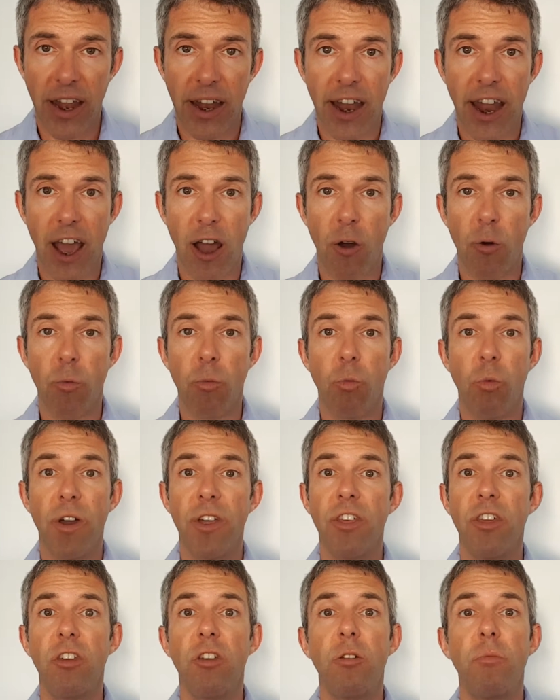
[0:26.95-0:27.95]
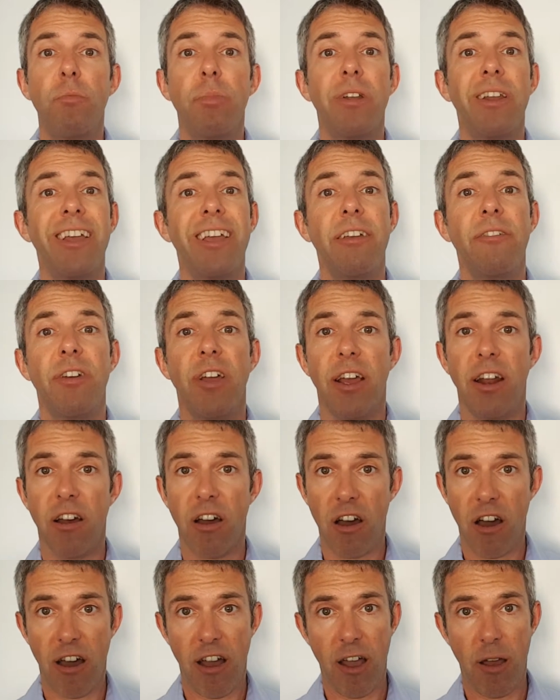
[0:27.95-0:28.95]
Now, whether you believe in a
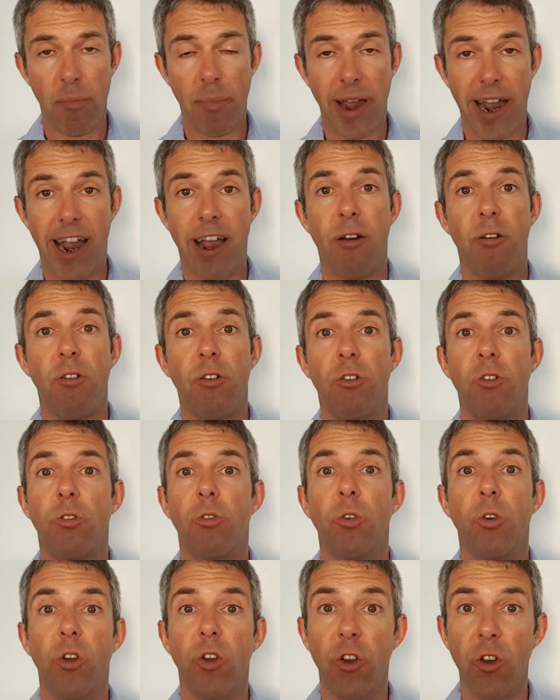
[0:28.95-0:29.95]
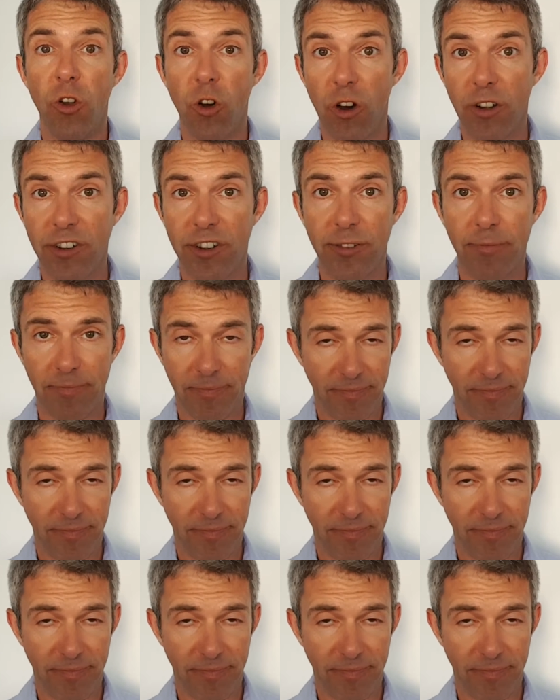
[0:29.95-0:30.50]
higher power or not